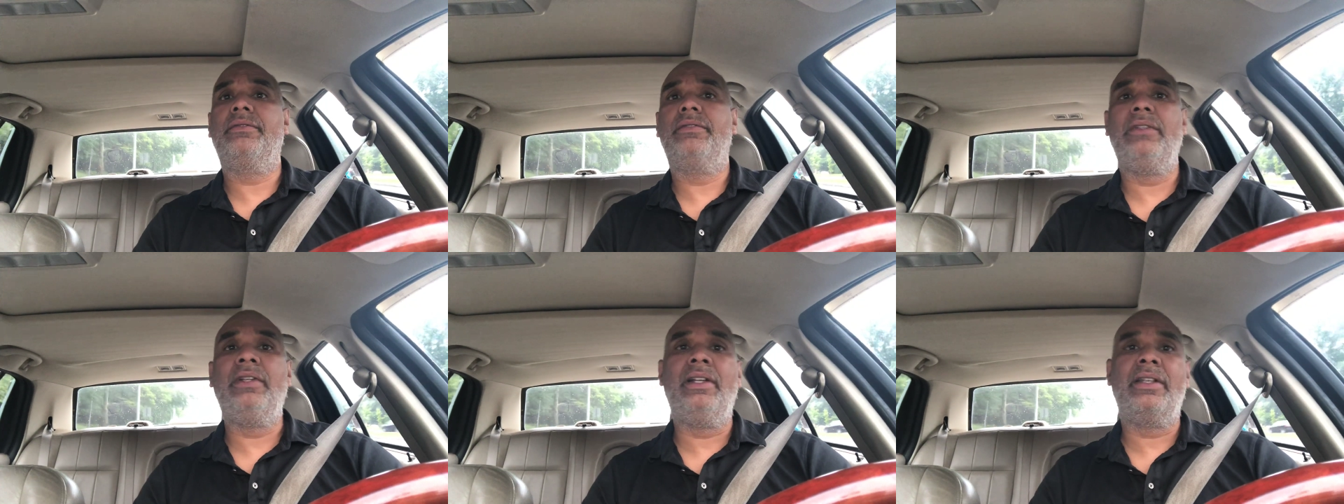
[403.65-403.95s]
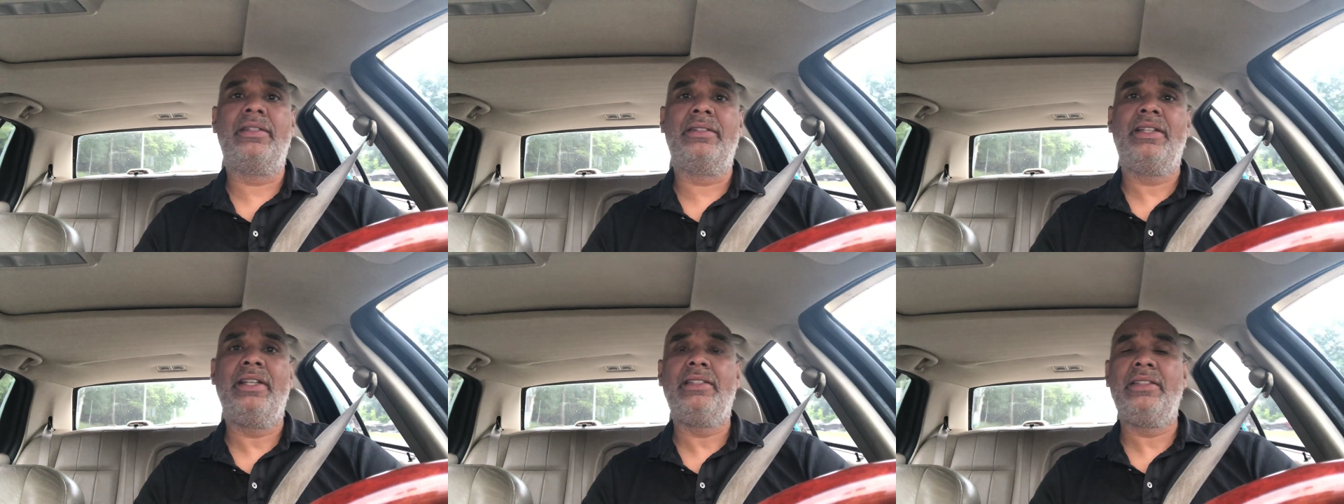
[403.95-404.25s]
In a
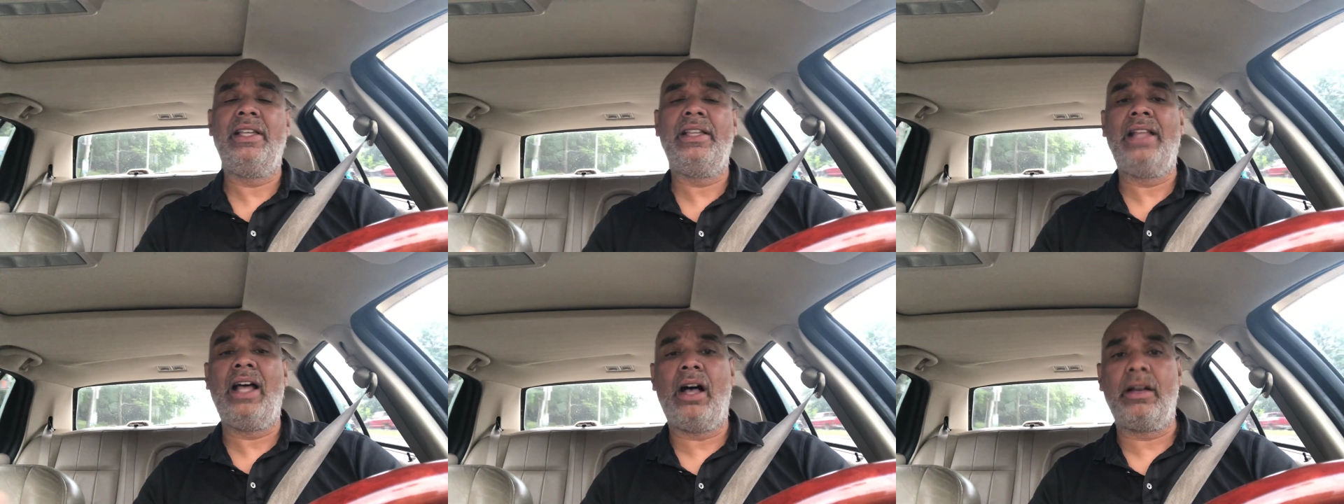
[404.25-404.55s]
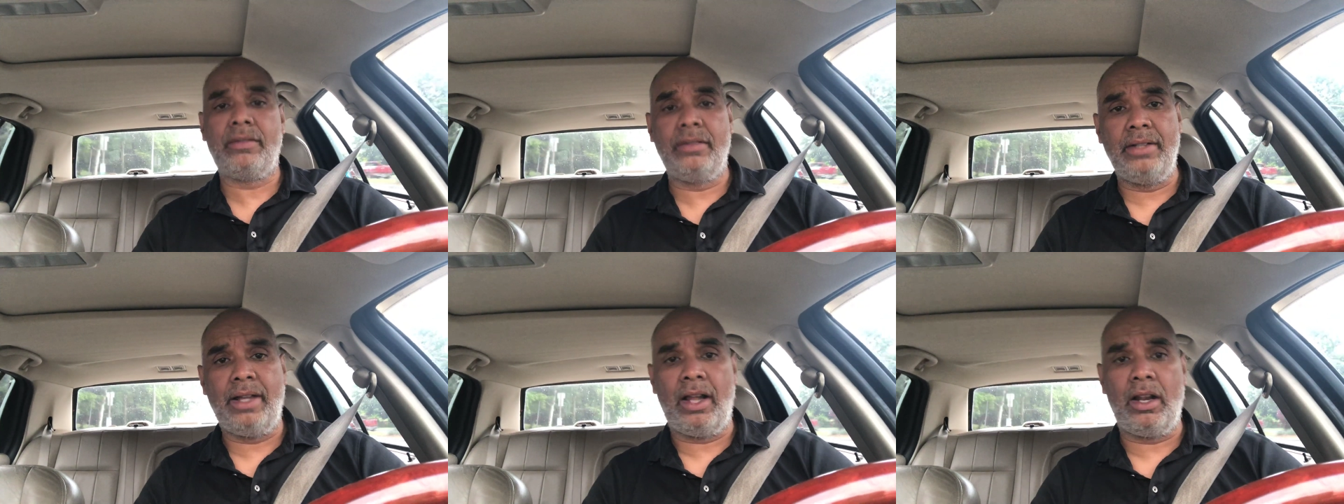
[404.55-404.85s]

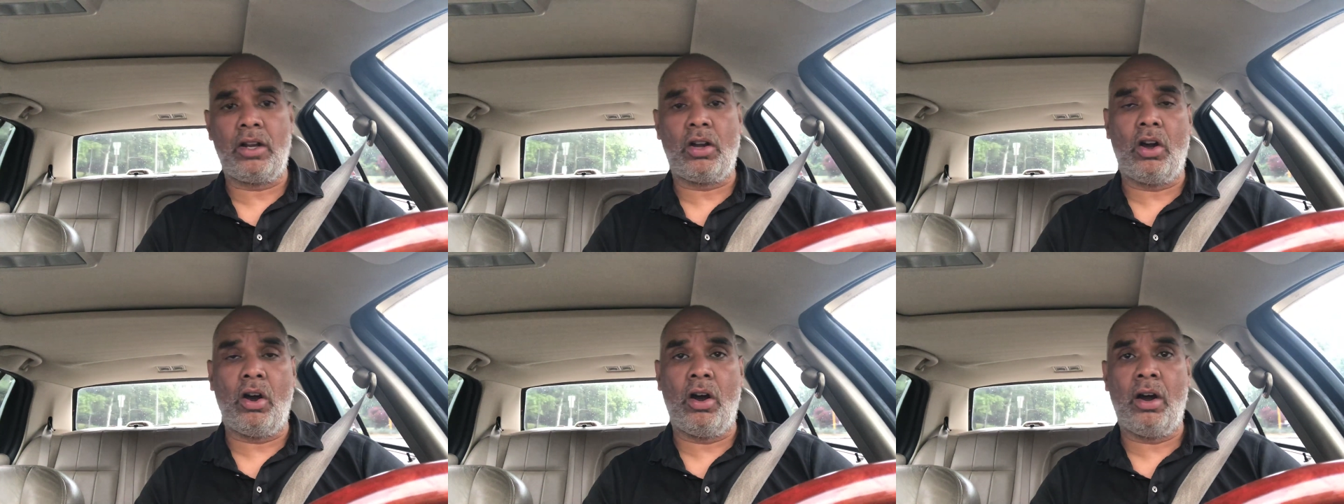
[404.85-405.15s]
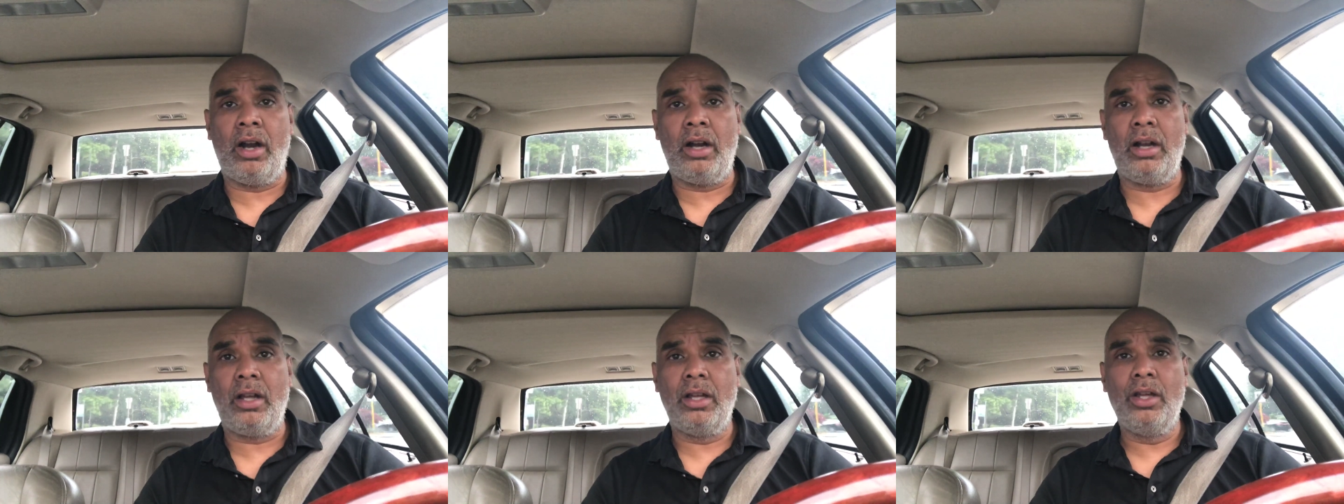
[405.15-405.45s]
$60,000
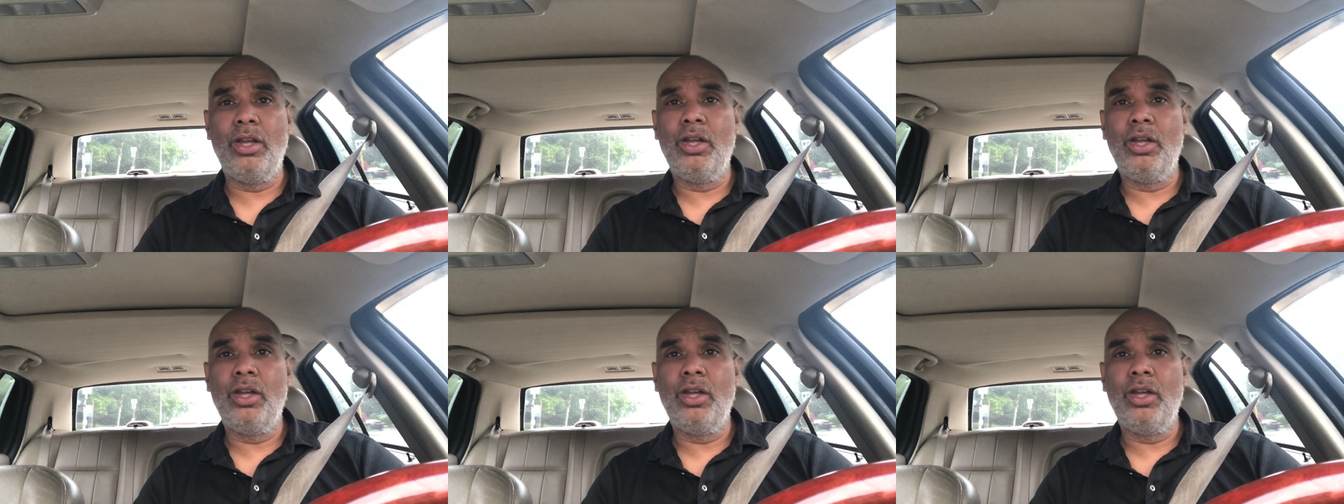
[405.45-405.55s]
car,